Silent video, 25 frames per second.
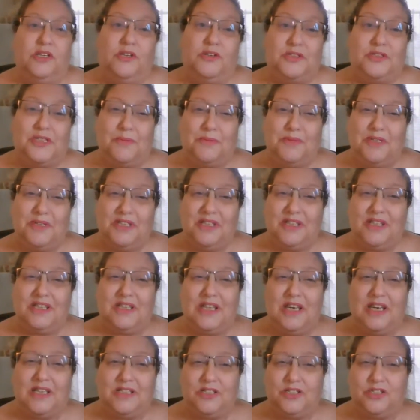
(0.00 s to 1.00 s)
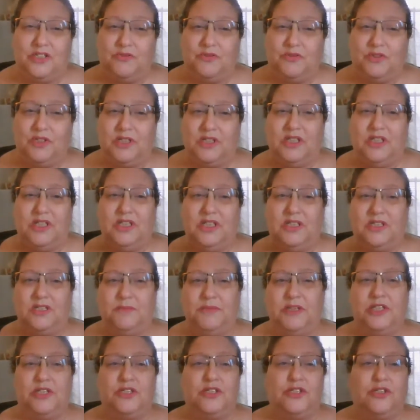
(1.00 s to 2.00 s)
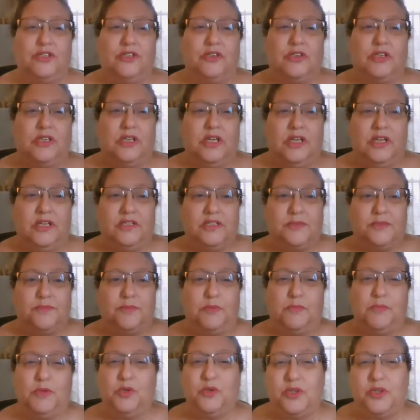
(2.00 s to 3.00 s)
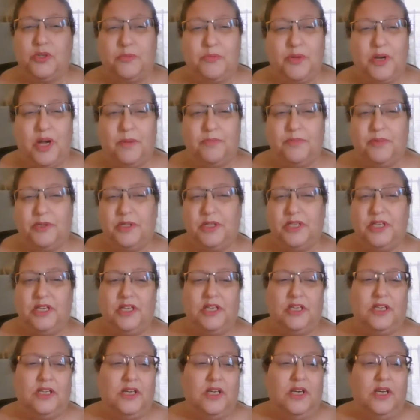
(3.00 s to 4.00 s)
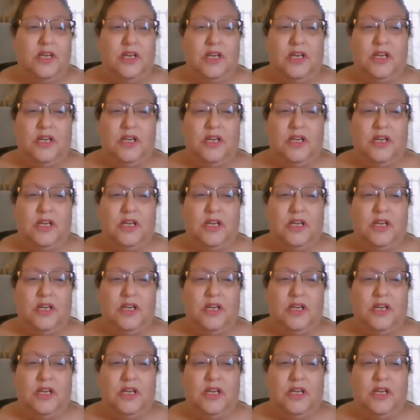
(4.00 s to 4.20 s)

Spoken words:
something like that that you really need to make sure your client's promoted properly,